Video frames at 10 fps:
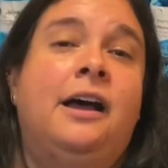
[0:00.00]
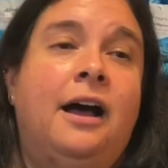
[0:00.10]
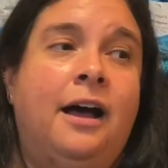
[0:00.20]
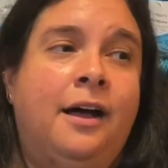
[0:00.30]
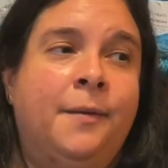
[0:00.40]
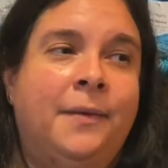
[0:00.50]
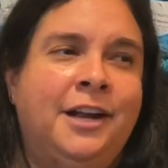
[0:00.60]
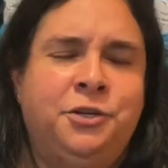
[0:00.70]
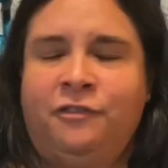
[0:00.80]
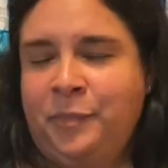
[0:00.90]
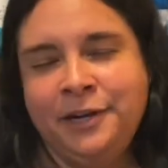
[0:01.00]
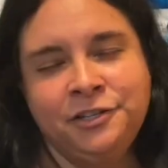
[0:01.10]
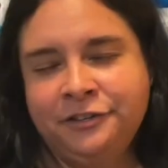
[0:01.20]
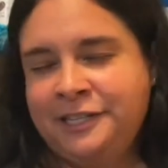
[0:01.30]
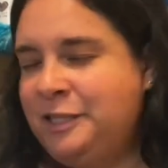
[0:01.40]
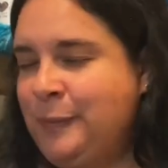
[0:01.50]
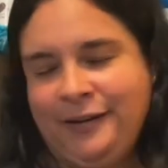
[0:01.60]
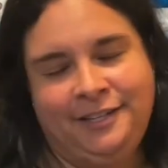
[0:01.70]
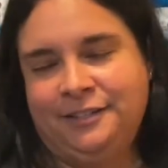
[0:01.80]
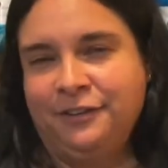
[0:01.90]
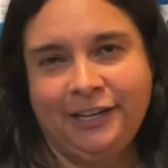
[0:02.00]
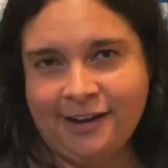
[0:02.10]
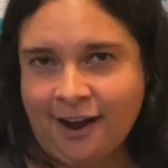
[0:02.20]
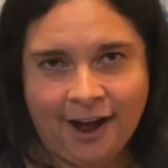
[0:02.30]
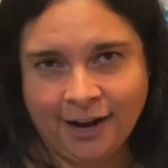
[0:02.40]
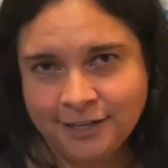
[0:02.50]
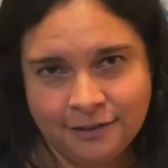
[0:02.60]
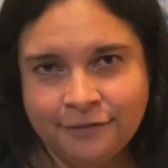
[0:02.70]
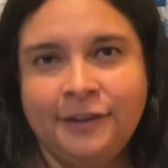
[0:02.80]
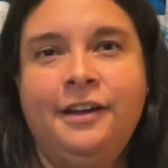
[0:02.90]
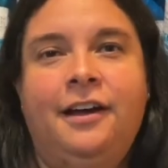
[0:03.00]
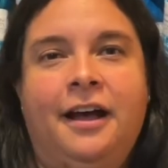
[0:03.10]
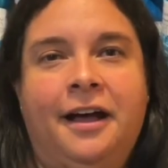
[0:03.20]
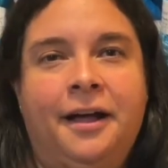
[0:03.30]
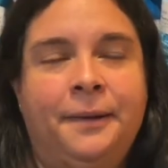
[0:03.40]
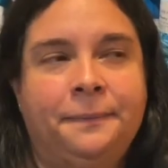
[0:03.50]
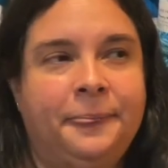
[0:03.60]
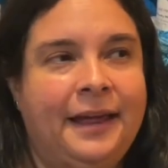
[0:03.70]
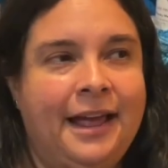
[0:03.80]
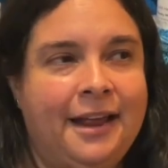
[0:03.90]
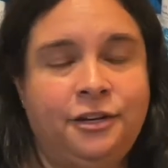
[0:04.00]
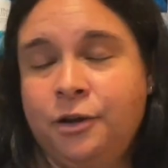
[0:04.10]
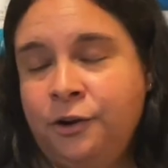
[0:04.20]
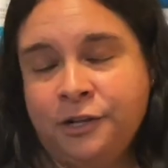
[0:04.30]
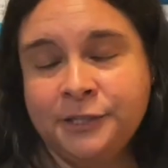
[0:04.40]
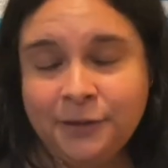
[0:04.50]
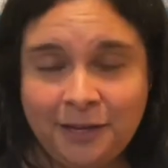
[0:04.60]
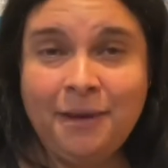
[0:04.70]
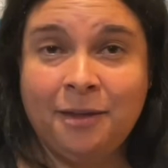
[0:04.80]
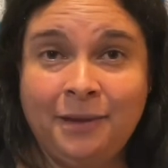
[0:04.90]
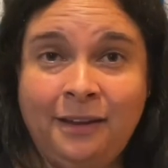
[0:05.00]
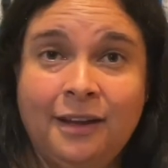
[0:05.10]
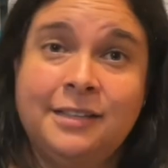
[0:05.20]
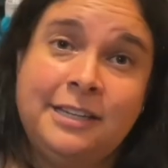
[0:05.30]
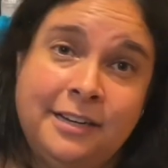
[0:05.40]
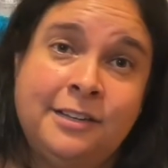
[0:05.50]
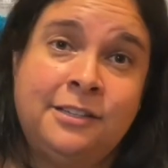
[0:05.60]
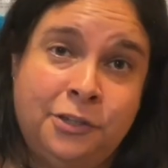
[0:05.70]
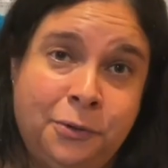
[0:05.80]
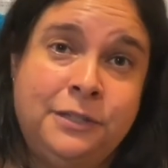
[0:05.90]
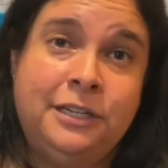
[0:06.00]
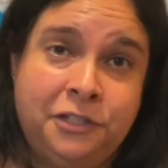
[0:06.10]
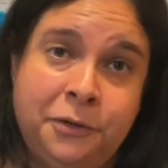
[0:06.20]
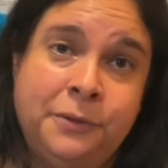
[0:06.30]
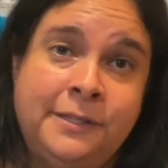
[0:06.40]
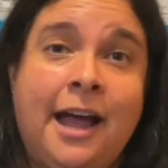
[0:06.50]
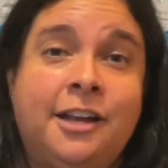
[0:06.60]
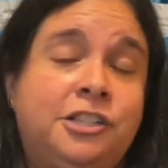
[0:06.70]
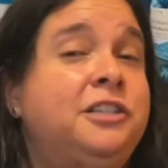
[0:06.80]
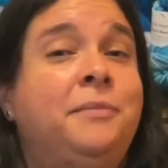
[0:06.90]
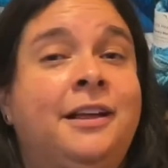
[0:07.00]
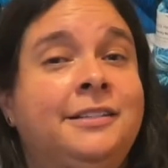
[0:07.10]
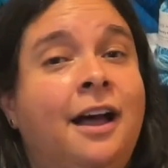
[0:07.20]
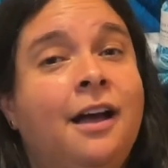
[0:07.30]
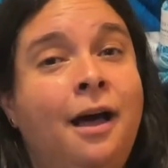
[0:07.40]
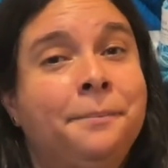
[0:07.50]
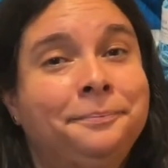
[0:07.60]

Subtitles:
I do have a Pinterest, but it's really not active. And you can also email me at tinastoastytoes@gmail.com.